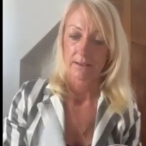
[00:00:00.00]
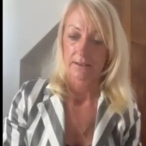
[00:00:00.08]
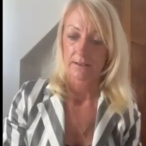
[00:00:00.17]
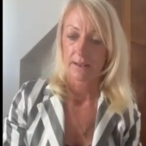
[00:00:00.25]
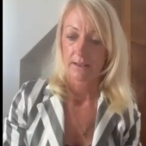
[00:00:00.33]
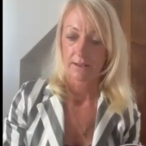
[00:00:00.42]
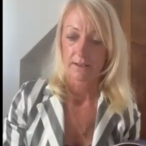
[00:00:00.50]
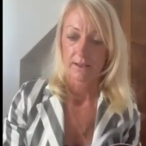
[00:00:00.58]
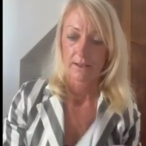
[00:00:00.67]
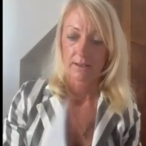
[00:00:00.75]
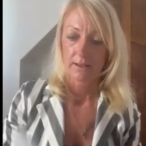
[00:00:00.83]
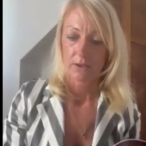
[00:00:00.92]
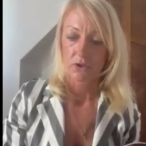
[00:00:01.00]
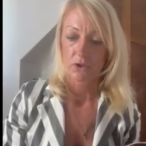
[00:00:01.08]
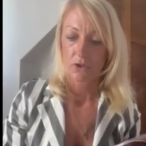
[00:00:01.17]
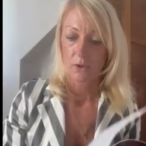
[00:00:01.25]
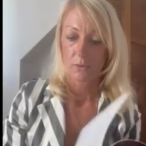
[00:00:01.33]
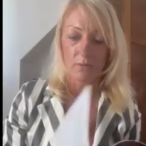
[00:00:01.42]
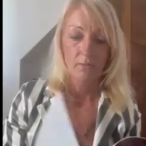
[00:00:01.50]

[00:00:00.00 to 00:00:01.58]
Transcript: done job